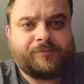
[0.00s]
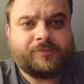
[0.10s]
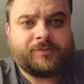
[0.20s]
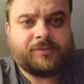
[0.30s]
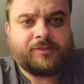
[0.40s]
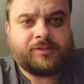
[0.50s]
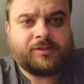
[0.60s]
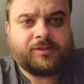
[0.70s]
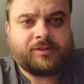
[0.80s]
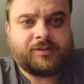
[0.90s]

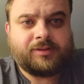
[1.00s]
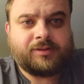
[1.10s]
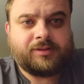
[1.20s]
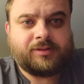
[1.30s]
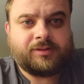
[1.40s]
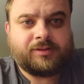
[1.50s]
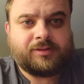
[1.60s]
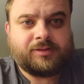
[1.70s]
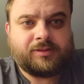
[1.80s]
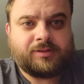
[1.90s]

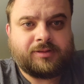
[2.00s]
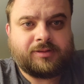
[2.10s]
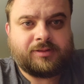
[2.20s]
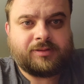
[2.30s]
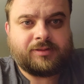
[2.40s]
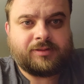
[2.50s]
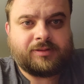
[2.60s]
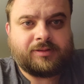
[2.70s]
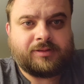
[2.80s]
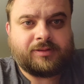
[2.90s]

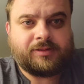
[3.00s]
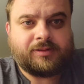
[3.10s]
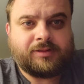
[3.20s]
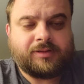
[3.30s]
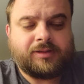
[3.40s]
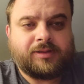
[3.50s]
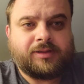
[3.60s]
Nobody speaks.